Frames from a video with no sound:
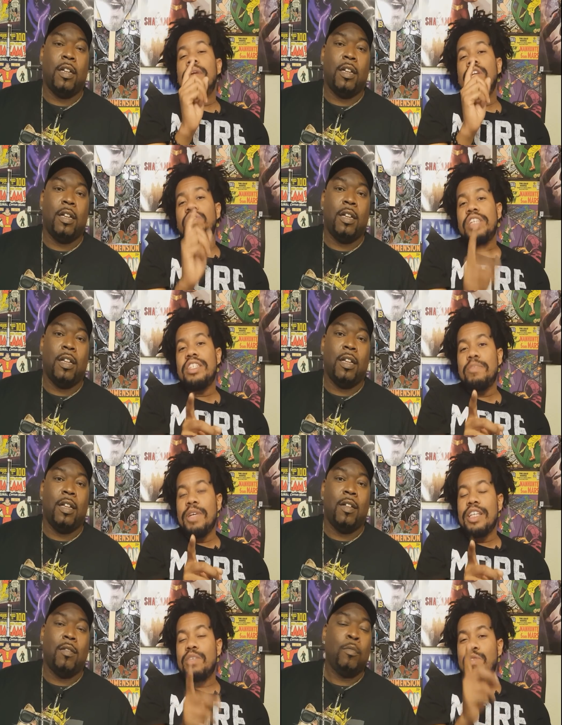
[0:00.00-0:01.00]
Speaker 1: made no sense to
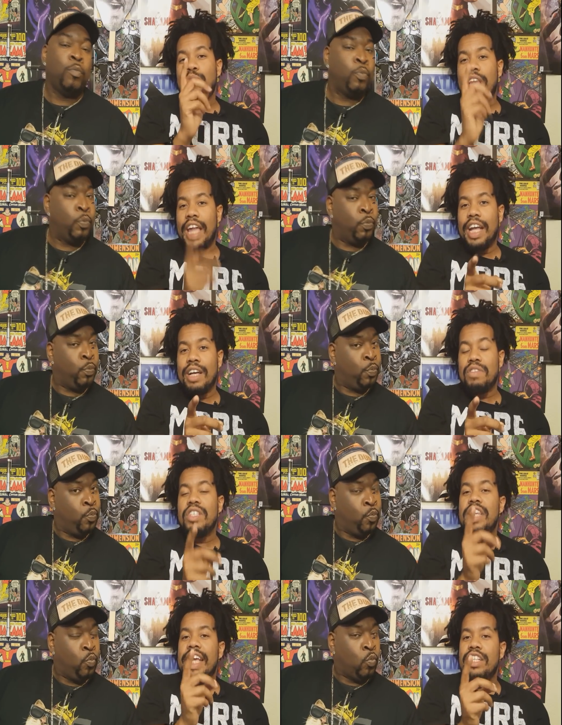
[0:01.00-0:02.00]
me because it was with handcuffs.
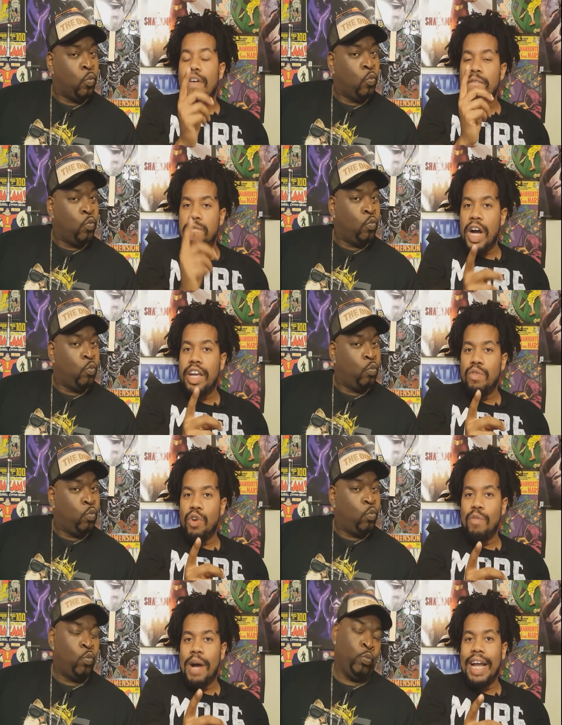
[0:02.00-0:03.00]
This nigga is a fucking
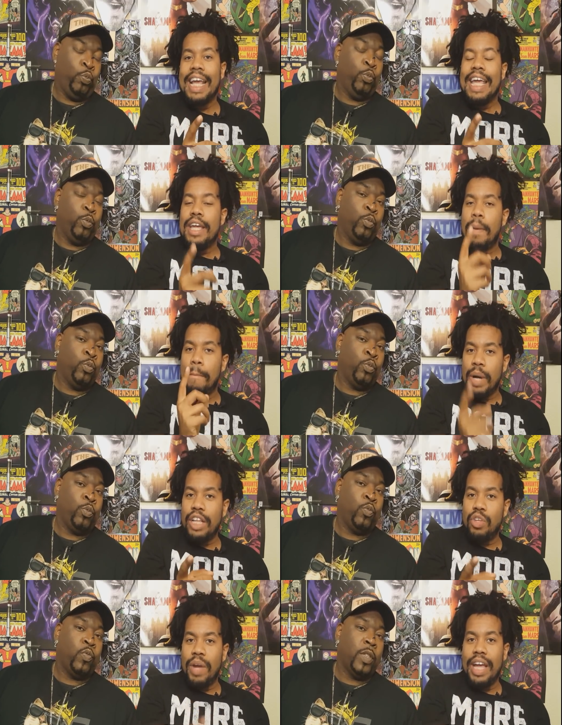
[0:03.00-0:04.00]
robot. He can
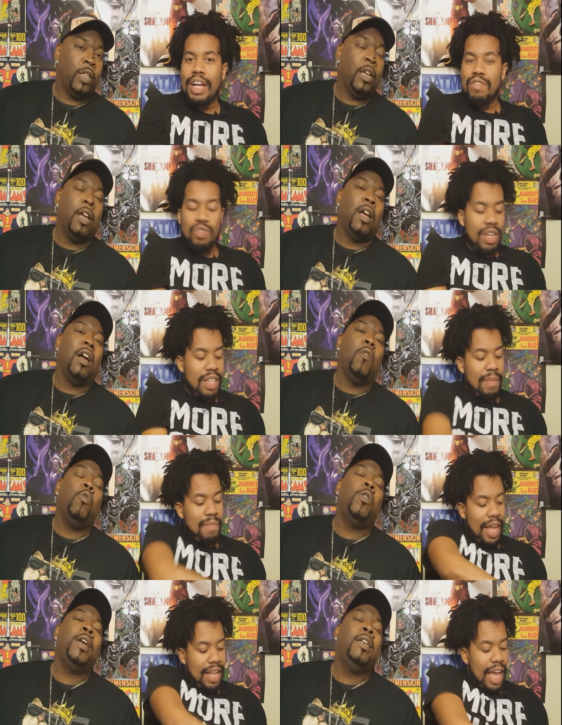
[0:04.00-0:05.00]
break through handcuffs. You need
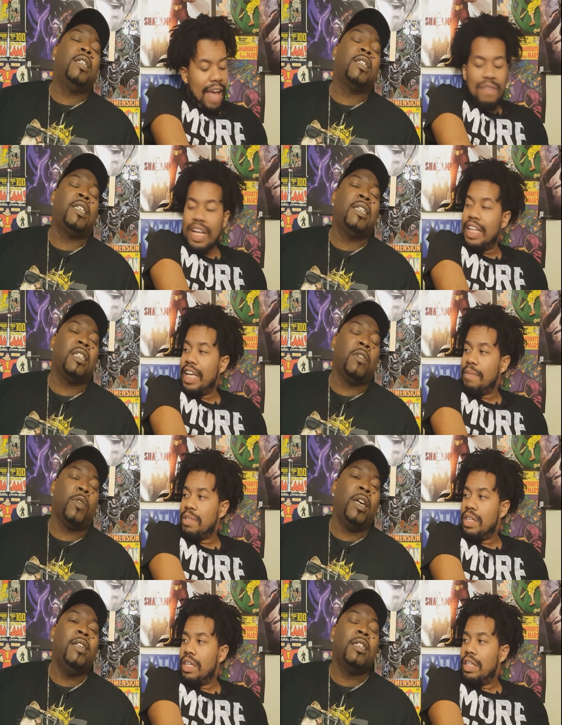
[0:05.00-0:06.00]
them well, like heavy
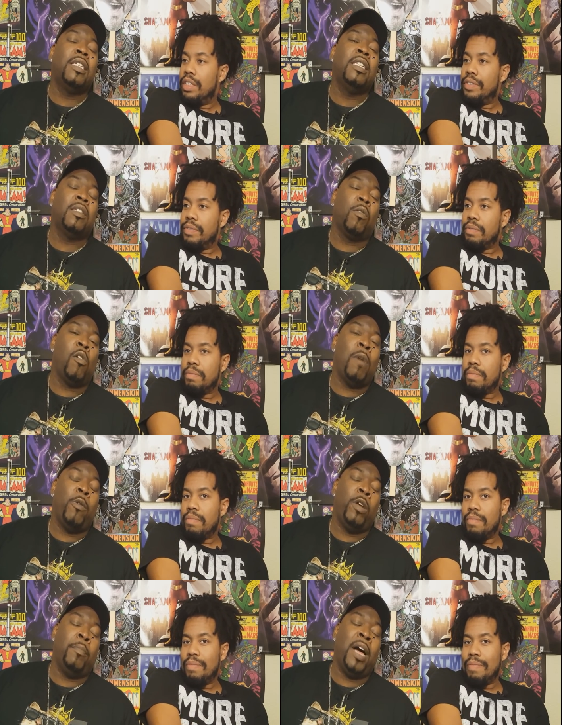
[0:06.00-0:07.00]
clamps.
Speaker 2: He's a sensitive
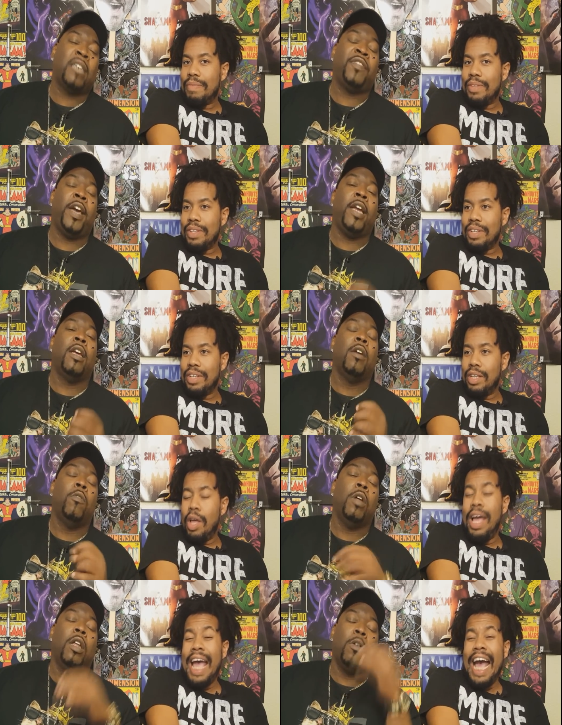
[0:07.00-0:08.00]
robot with a box fade,
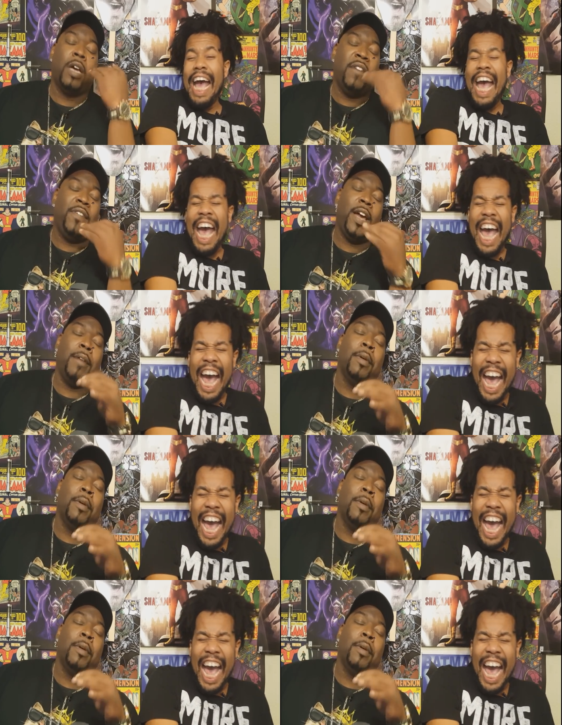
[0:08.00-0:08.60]
with a low cut fade.